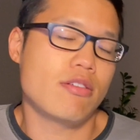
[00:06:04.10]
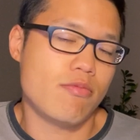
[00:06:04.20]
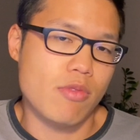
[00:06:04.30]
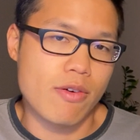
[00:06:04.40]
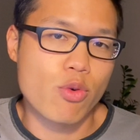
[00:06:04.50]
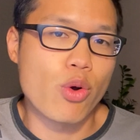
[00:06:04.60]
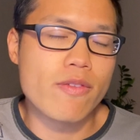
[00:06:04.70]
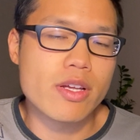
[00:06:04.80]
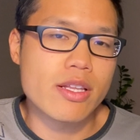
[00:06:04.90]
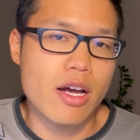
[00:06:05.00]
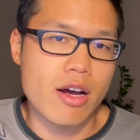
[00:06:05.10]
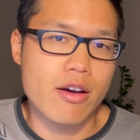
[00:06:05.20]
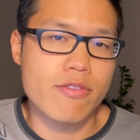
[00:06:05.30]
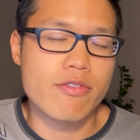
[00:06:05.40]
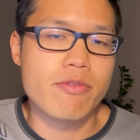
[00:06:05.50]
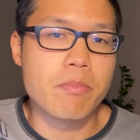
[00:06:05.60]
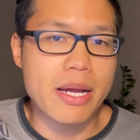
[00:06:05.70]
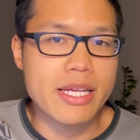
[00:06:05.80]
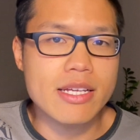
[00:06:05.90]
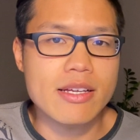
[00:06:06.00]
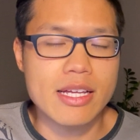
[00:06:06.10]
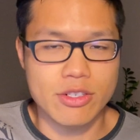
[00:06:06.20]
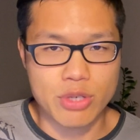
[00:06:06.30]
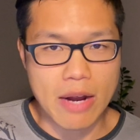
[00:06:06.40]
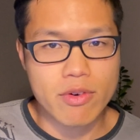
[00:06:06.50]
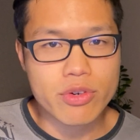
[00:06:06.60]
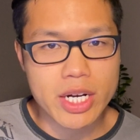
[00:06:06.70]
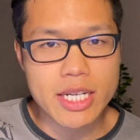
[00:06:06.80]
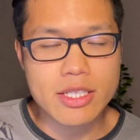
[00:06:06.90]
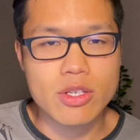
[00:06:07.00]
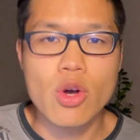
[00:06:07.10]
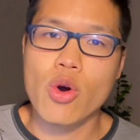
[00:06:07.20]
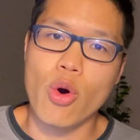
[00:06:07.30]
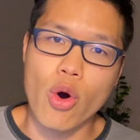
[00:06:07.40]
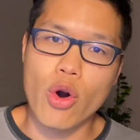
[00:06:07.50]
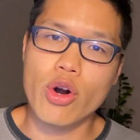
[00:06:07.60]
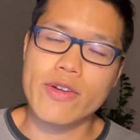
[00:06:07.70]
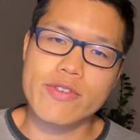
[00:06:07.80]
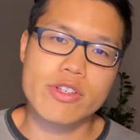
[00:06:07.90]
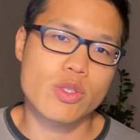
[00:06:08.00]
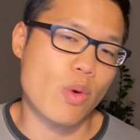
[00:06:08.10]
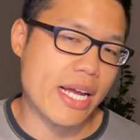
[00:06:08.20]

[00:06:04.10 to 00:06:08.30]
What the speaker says: equivalent of money in travel credits, or if you just want